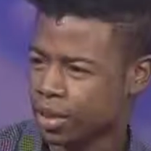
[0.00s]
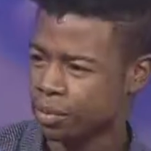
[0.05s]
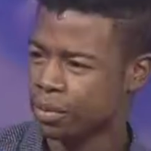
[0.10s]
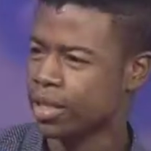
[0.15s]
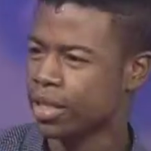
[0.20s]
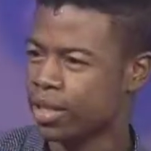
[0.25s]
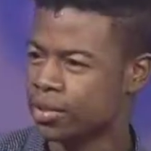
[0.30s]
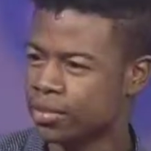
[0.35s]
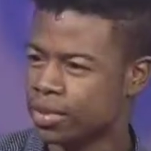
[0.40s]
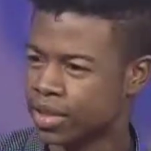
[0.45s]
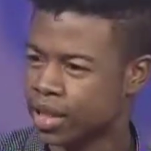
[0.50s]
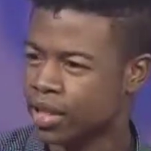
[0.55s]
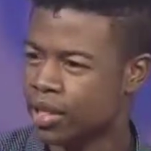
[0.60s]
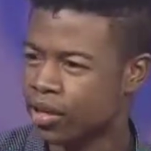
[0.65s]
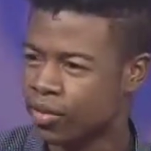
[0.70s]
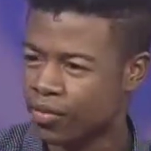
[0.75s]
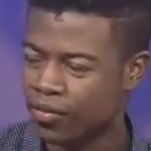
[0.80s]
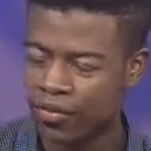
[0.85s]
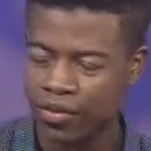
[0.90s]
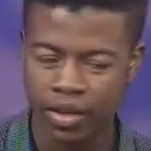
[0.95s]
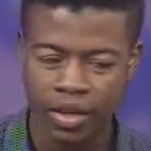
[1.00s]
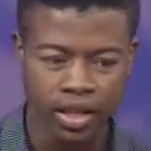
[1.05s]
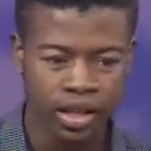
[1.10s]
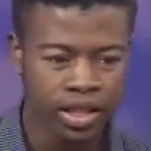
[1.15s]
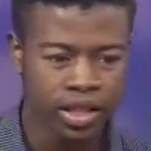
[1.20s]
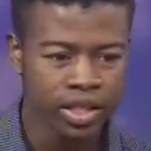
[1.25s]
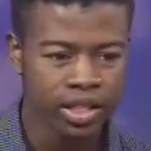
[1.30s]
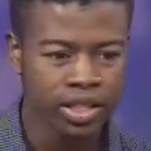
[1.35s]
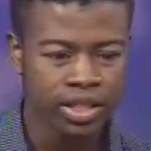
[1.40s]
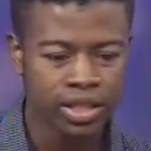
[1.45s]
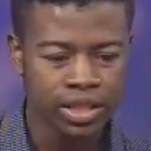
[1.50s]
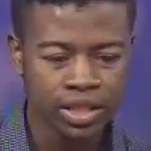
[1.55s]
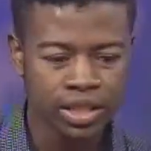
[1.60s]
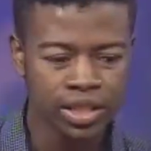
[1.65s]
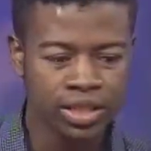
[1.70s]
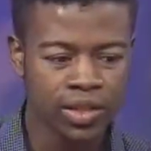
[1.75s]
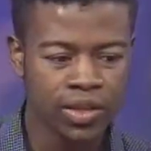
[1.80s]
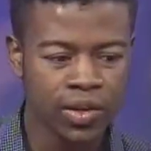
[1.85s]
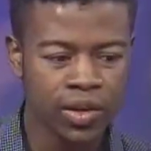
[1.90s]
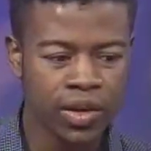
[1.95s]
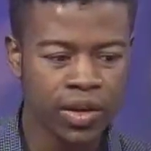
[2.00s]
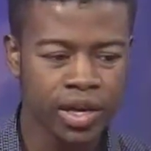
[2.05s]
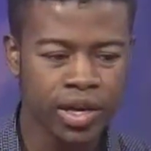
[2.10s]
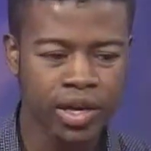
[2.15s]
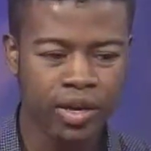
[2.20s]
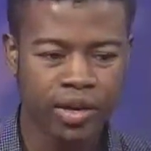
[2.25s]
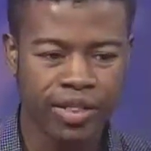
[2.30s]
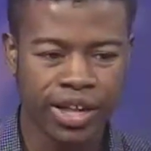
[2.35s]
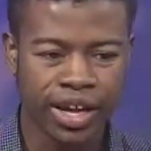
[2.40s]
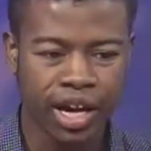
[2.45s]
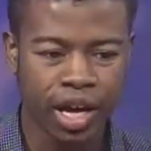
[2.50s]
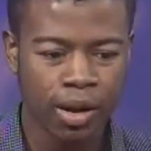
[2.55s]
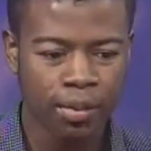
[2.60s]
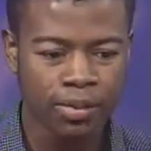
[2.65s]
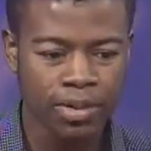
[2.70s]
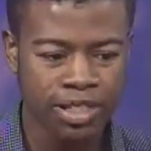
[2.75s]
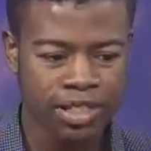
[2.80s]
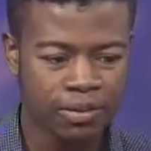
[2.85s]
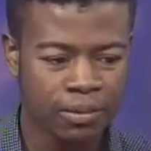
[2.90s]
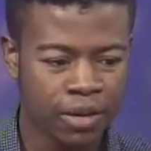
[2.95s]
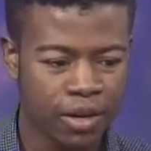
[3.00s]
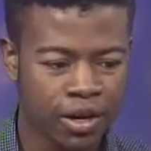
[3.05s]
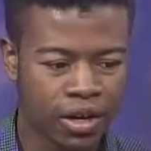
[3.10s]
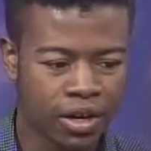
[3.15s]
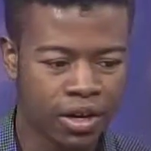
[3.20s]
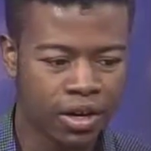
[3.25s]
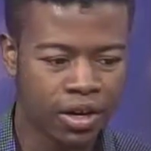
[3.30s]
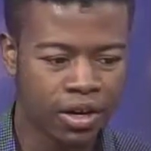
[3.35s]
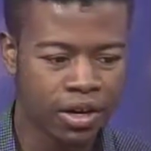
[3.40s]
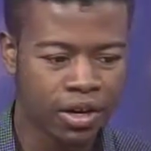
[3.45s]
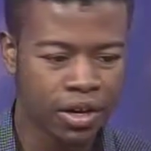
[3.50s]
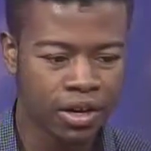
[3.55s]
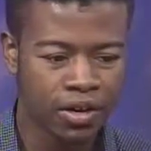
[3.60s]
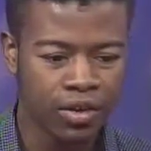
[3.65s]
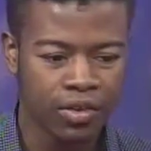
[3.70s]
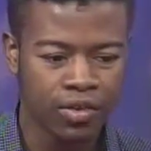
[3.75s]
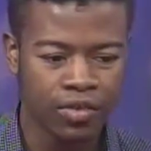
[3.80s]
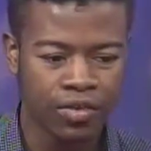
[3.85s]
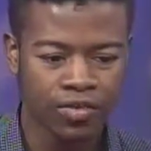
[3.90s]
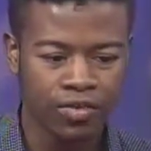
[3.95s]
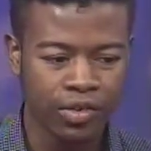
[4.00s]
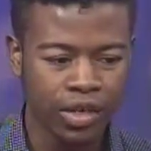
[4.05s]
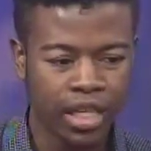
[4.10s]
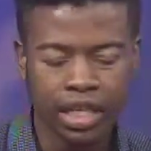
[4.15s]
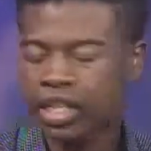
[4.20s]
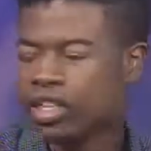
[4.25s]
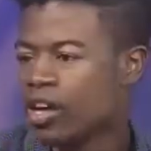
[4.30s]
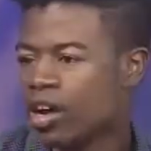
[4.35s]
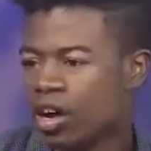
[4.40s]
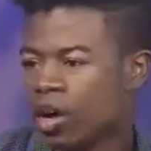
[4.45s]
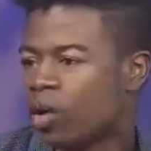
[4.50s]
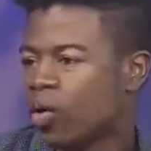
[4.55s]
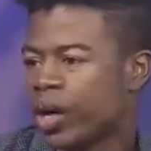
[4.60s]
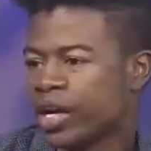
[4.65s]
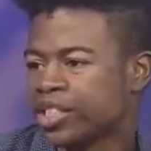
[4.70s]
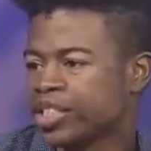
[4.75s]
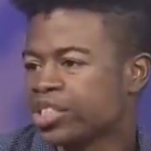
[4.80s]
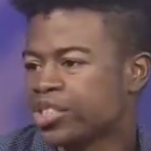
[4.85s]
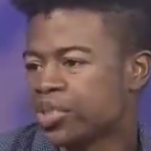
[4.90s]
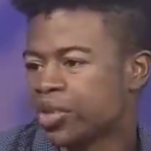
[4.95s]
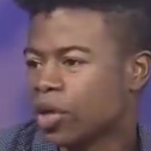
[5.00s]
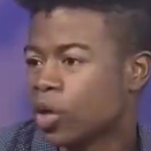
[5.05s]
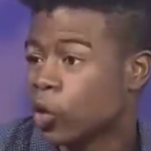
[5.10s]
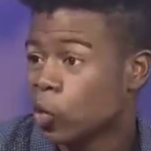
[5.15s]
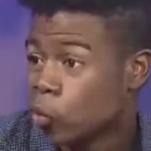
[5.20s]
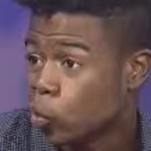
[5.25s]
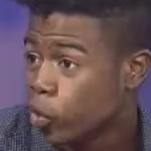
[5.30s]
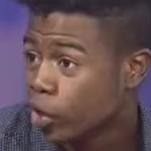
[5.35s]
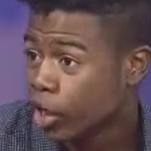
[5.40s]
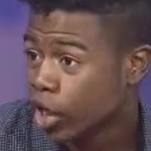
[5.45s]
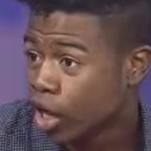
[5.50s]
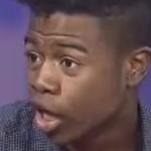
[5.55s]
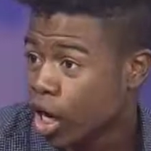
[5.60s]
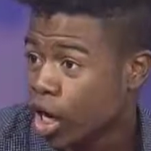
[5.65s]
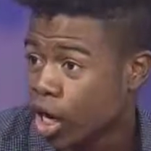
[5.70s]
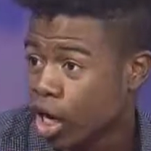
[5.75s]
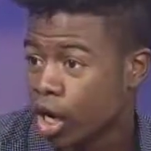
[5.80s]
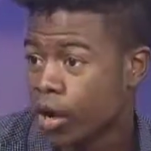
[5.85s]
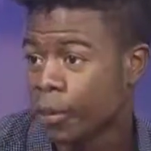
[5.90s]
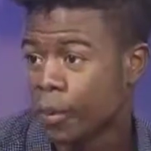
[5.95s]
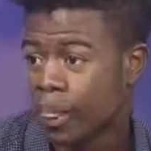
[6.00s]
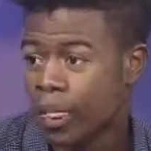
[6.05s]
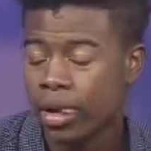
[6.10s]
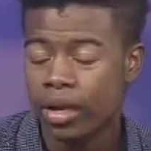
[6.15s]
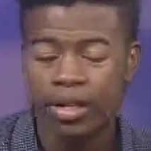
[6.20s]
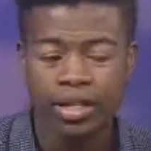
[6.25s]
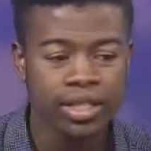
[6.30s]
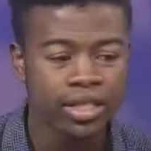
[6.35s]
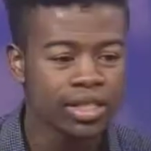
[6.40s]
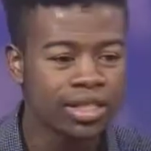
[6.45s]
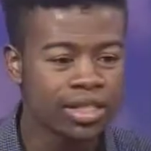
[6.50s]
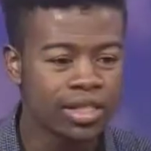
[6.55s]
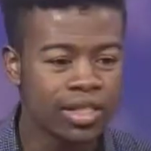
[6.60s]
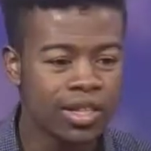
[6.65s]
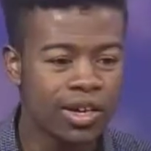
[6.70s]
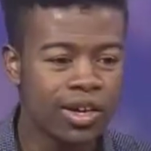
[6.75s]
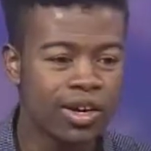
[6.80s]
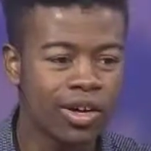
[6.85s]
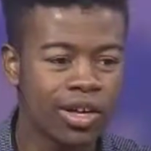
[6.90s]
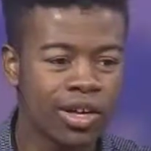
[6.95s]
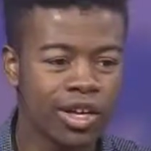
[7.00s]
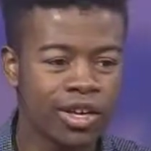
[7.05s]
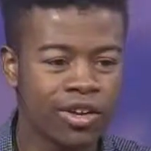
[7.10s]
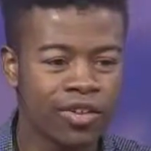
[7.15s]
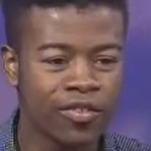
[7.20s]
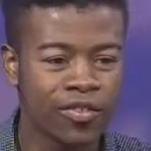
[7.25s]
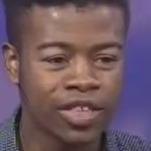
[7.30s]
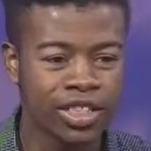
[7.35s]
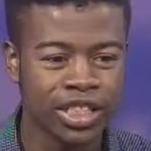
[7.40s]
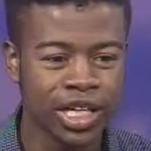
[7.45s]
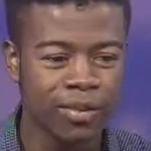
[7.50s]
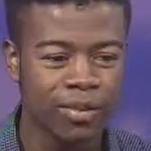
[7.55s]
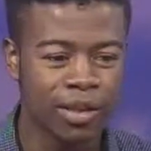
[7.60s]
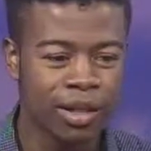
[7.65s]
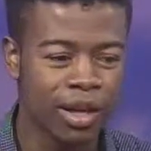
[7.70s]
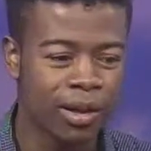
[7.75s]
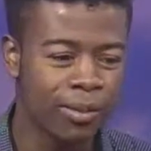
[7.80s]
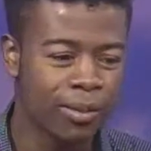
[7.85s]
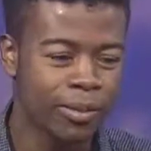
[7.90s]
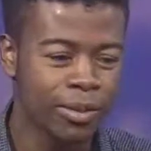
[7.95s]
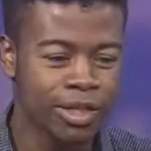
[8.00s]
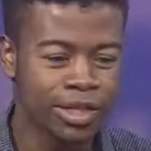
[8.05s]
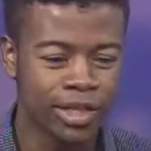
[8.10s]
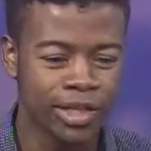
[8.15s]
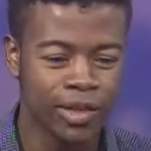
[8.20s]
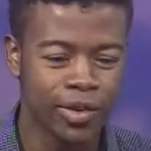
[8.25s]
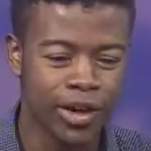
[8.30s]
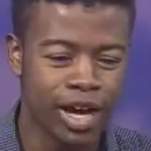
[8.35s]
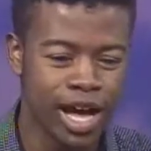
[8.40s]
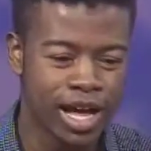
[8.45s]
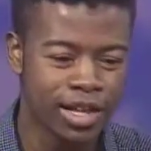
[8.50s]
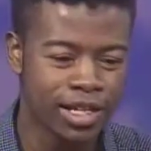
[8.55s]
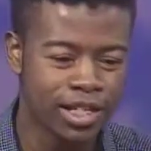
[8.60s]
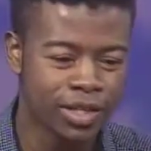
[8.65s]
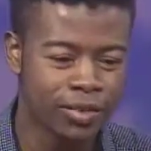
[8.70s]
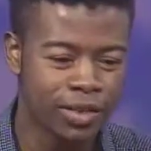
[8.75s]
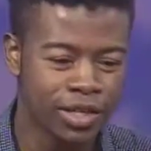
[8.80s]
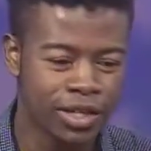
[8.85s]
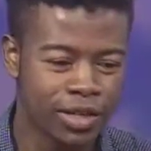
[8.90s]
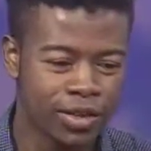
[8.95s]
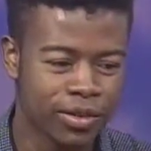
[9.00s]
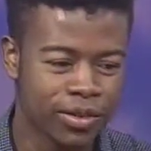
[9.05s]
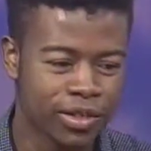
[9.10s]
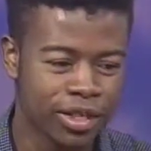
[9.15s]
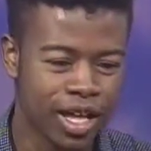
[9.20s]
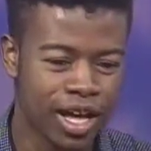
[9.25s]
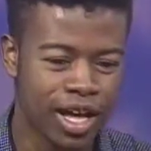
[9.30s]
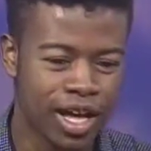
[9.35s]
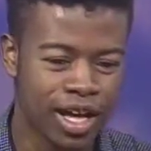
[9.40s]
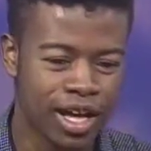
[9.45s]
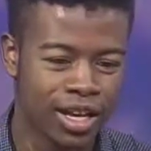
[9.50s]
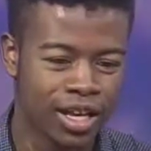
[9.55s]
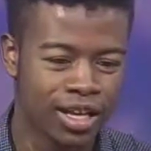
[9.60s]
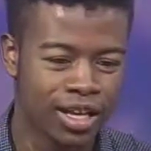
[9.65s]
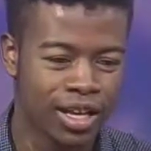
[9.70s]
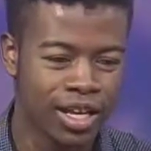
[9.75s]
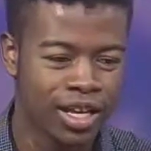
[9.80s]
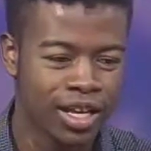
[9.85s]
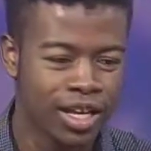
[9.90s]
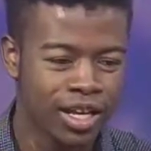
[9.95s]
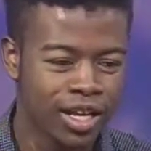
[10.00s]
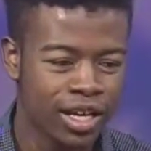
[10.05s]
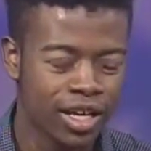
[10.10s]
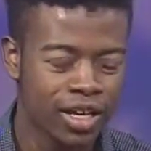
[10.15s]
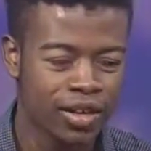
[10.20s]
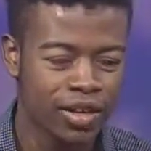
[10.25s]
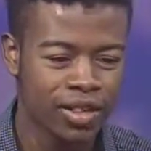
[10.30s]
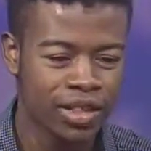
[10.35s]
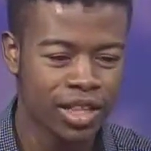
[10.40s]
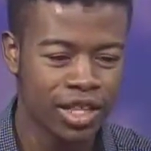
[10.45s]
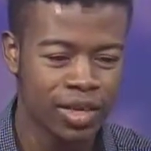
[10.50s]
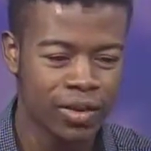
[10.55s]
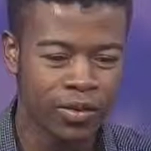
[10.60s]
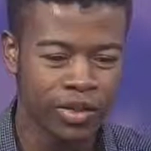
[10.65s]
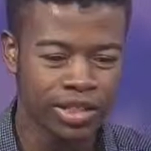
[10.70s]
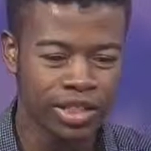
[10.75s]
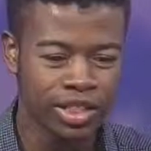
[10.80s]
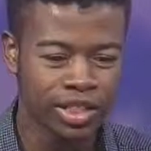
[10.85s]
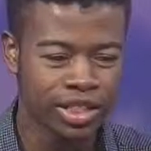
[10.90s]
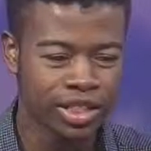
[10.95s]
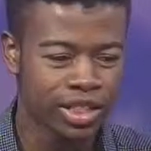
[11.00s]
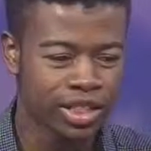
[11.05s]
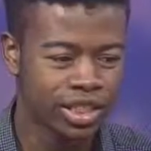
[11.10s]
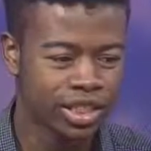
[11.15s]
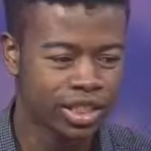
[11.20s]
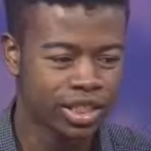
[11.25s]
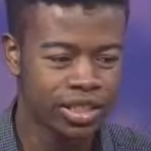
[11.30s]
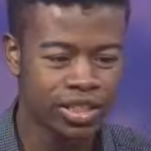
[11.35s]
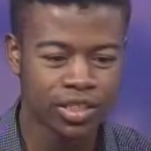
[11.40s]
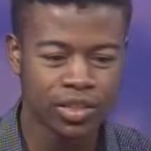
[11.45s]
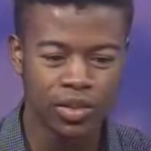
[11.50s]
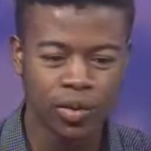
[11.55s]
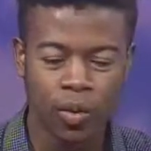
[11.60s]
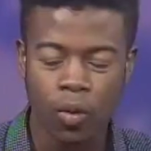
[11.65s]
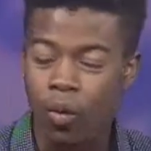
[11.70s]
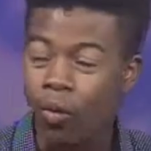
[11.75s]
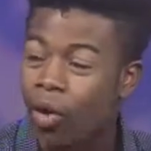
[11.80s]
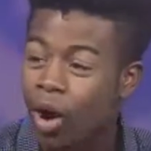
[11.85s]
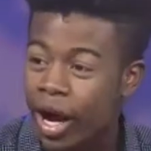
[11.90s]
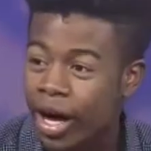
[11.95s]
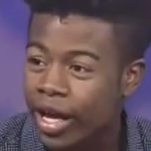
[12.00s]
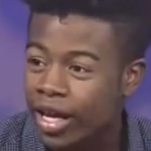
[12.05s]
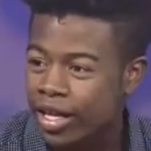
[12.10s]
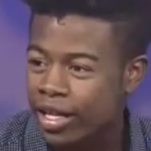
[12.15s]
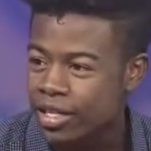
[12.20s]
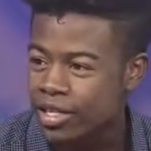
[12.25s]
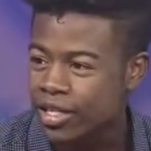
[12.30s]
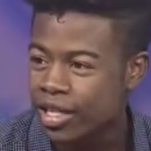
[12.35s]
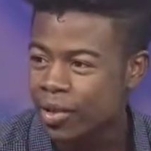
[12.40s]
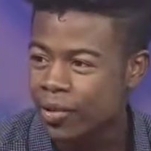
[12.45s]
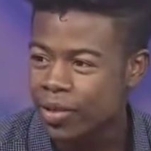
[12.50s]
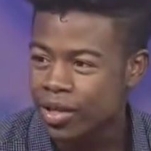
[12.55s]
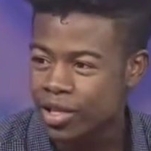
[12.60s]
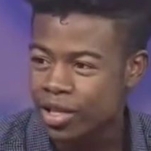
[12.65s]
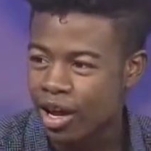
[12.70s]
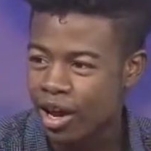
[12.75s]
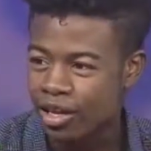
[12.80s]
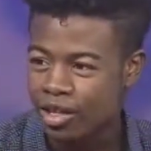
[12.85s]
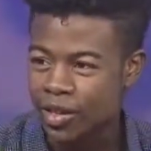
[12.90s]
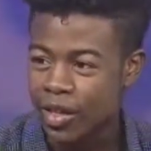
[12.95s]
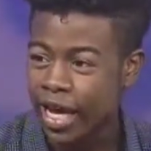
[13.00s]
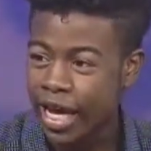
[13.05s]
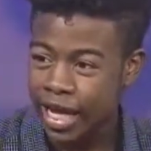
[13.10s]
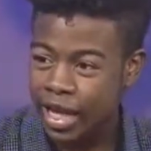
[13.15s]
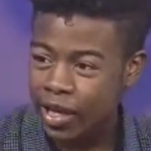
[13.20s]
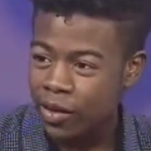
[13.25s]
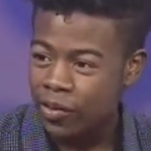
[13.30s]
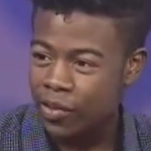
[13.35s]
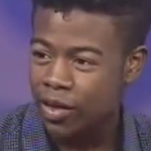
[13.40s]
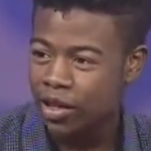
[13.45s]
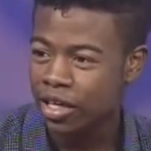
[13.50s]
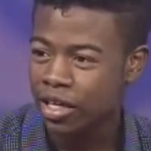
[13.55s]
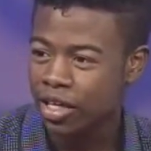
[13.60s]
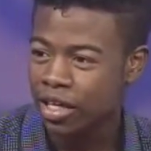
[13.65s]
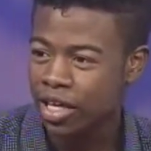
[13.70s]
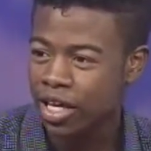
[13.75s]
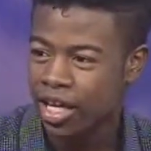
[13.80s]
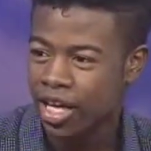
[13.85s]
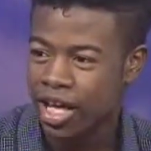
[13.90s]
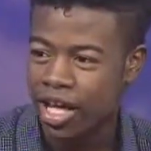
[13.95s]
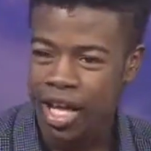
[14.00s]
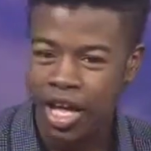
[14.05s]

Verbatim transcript: to be themselves. It's not okay. So you know they come to SMYRC, really not quite sure who they are. Mm-hmm. So you know, for example, a couple of weeks ago we had this one youth and. You know, they were just so quiet. They wouldn't talk to anyone.